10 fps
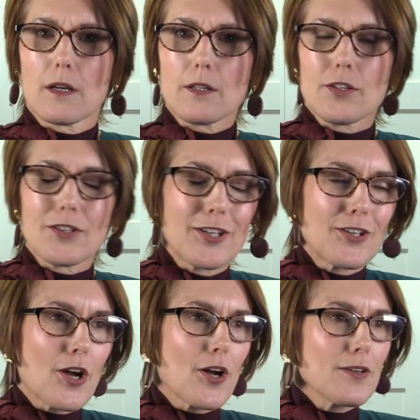Does
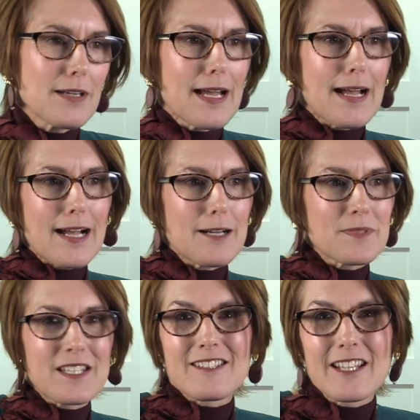
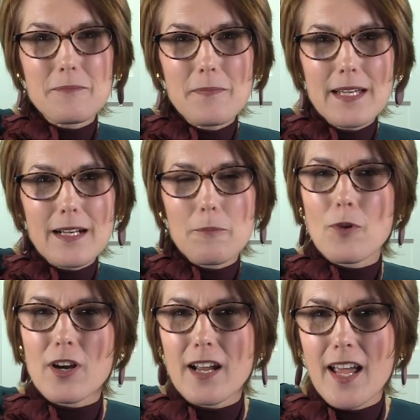that mean I'm
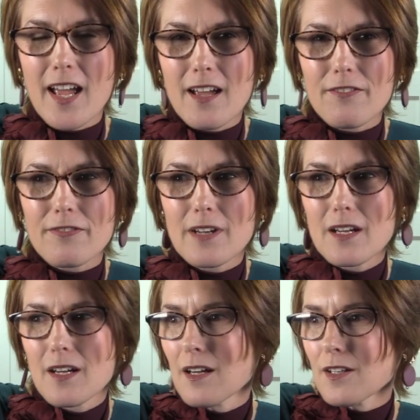not going to have
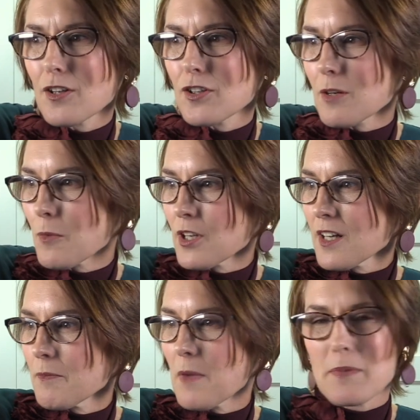
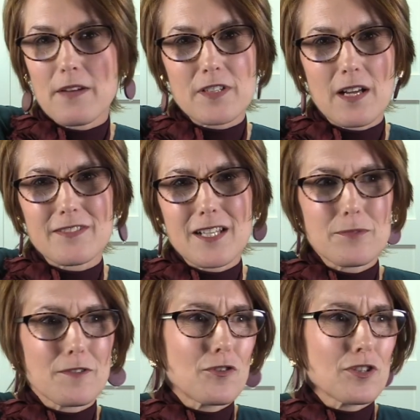have tough times?
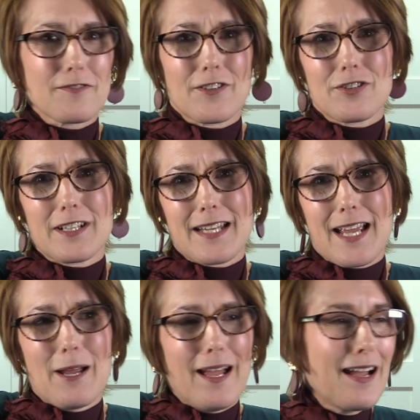Of course, if I look at
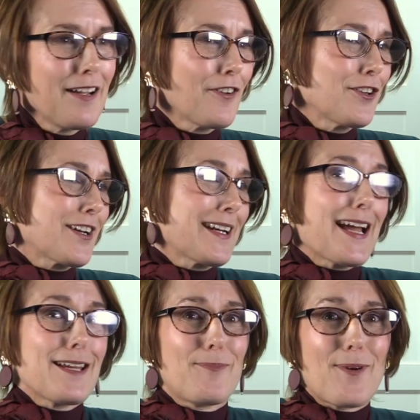
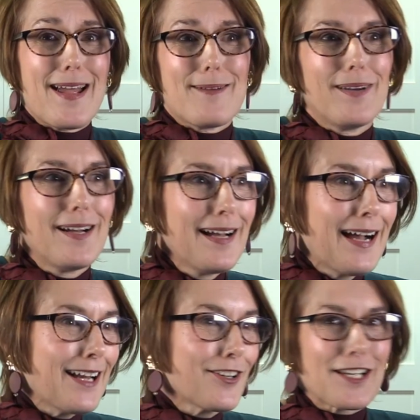Abraham,
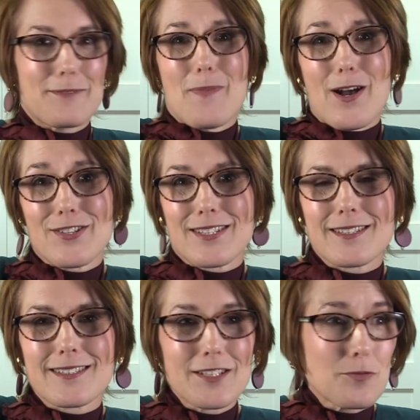I look at
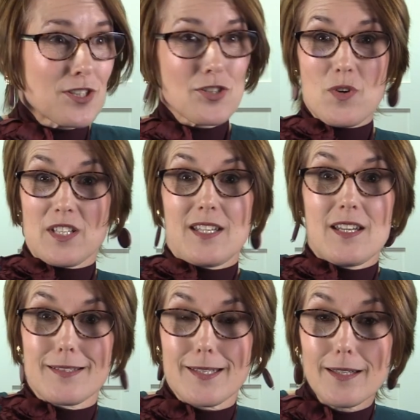Moses, it wasn't always
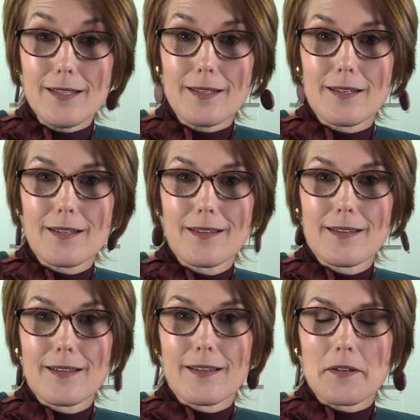easy.
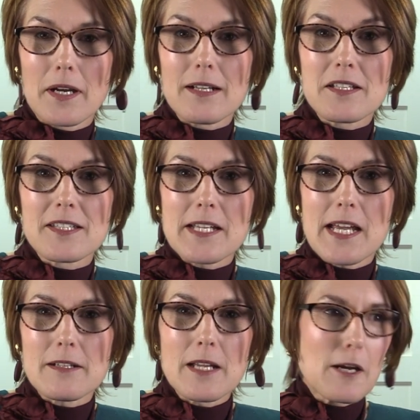
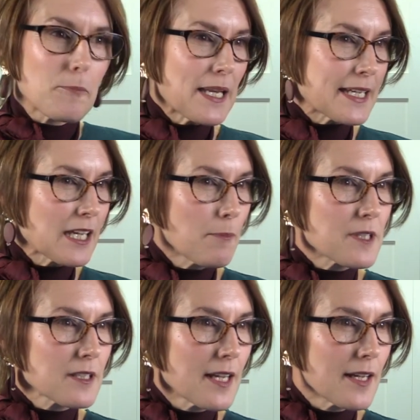Understand? But he kept
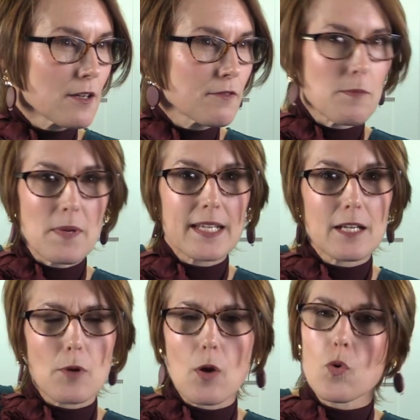it ahead of him. He
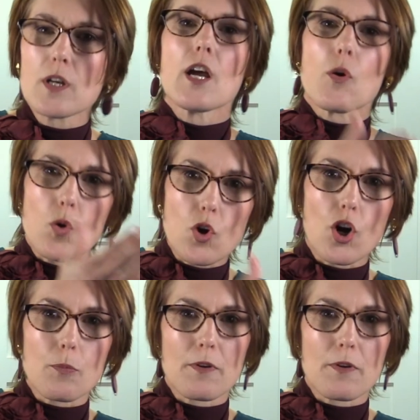kept it. And what God